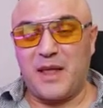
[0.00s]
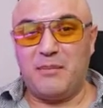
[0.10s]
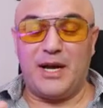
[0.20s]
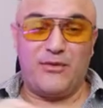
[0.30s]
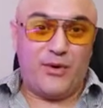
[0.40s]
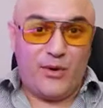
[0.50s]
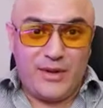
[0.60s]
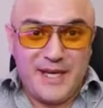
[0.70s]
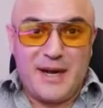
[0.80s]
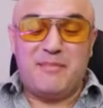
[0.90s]
by
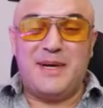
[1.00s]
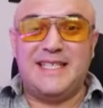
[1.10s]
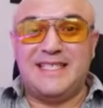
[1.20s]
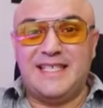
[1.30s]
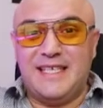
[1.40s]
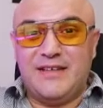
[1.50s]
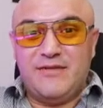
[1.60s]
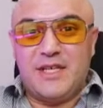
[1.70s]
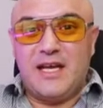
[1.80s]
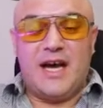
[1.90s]
rolling up my
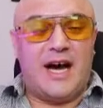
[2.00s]
sleeves,